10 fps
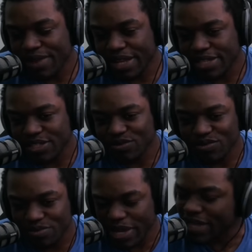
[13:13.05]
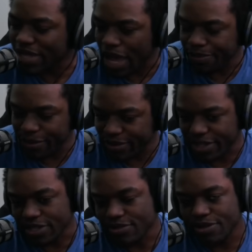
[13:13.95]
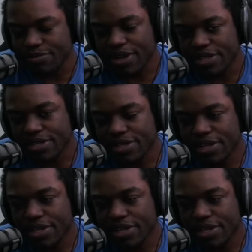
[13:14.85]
Mantis won't be as happy with this one, but